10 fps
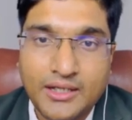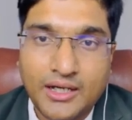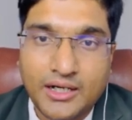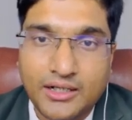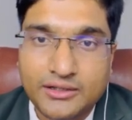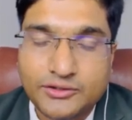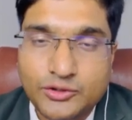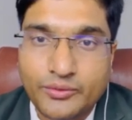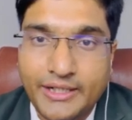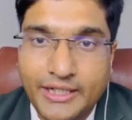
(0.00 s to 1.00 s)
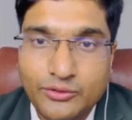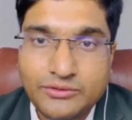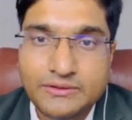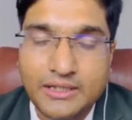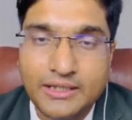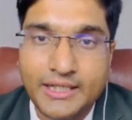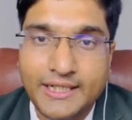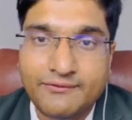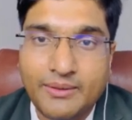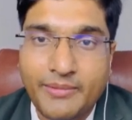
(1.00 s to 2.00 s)
to reduce the
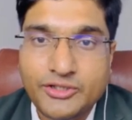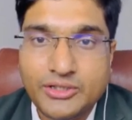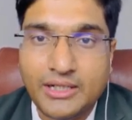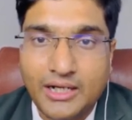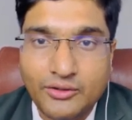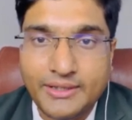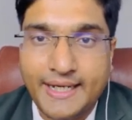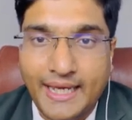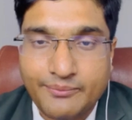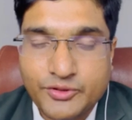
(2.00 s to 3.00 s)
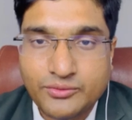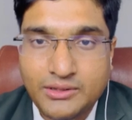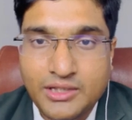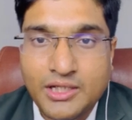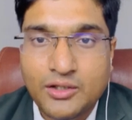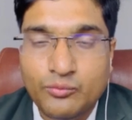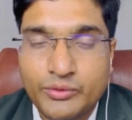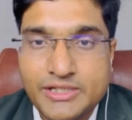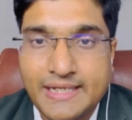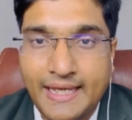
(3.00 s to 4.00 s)
inflammation around the capsule,
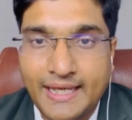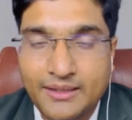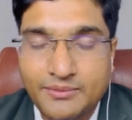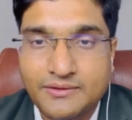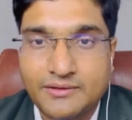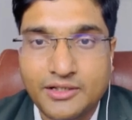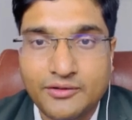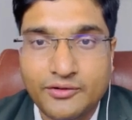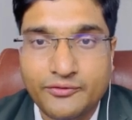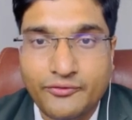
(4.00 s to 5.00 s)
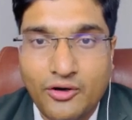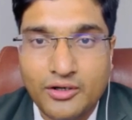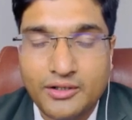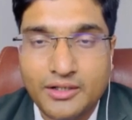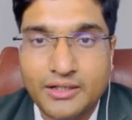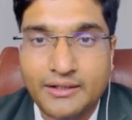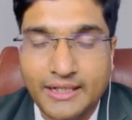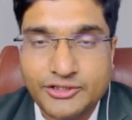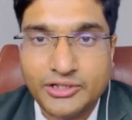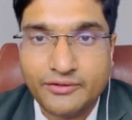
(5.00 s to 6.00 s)
which helps for
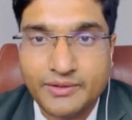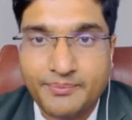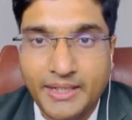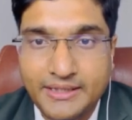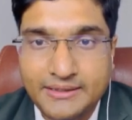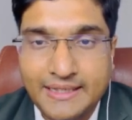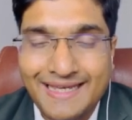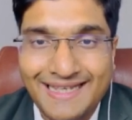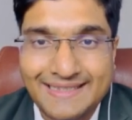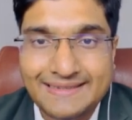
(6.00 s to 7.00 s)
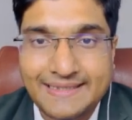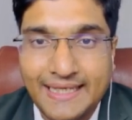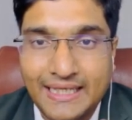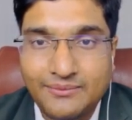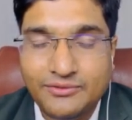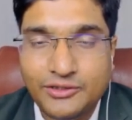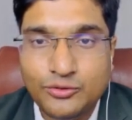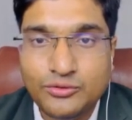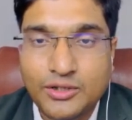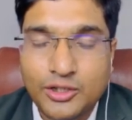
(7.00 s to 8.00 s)
reduction of the pain, and this helps
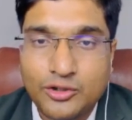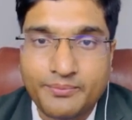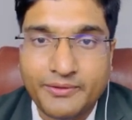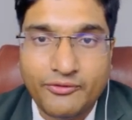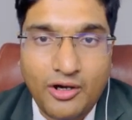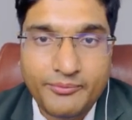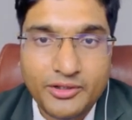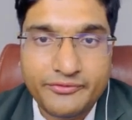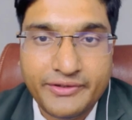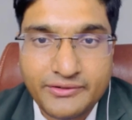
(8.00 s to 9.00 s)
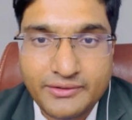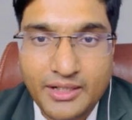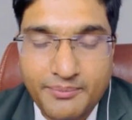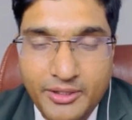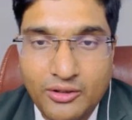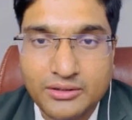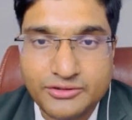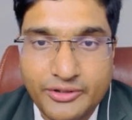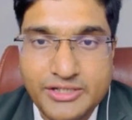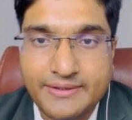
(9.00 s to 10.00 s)
you to perform your physiotherapy or
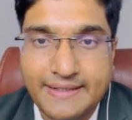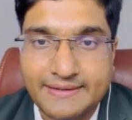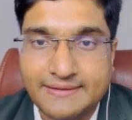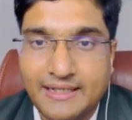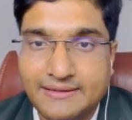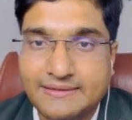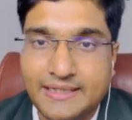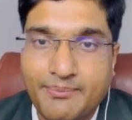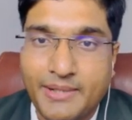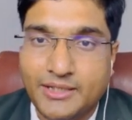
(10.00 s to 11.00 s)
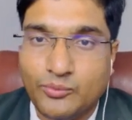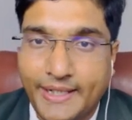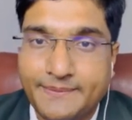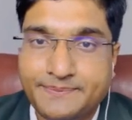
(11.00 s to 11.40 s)
stretching exercises in a better way.